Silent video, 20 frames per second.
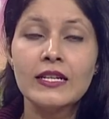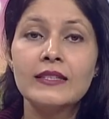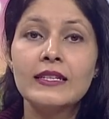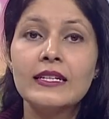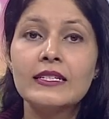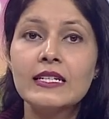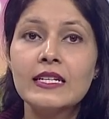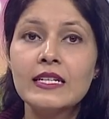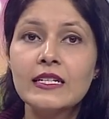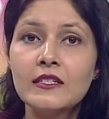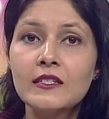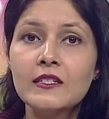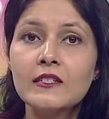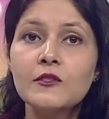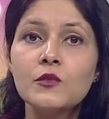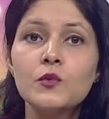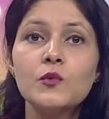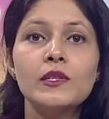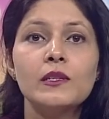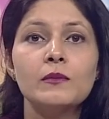that
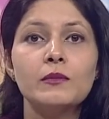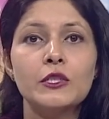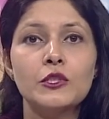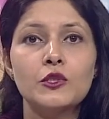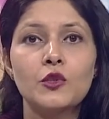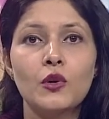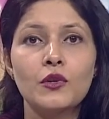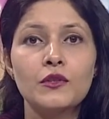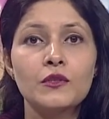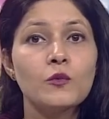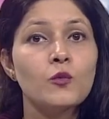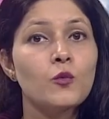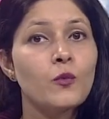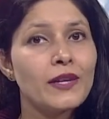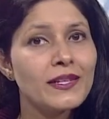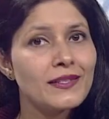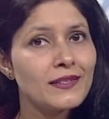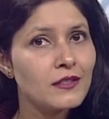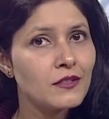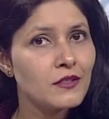Indians will be taught
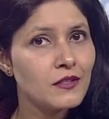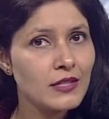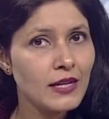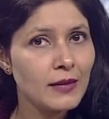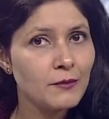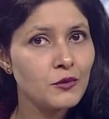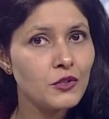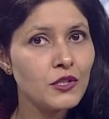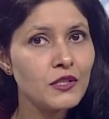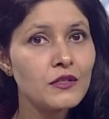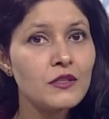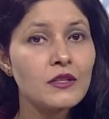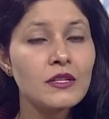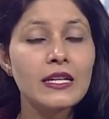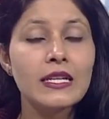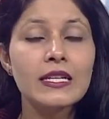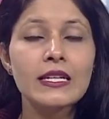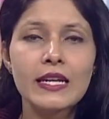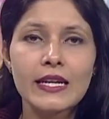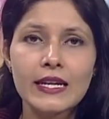Western subjects
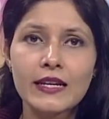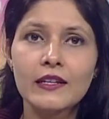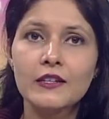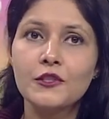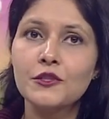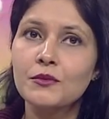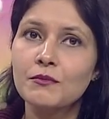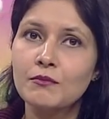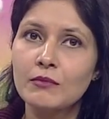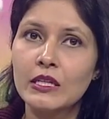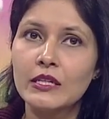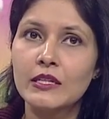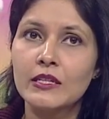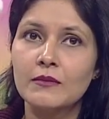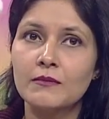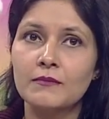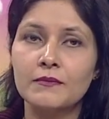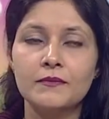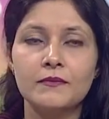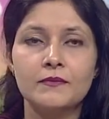in English
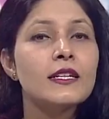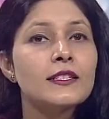medium.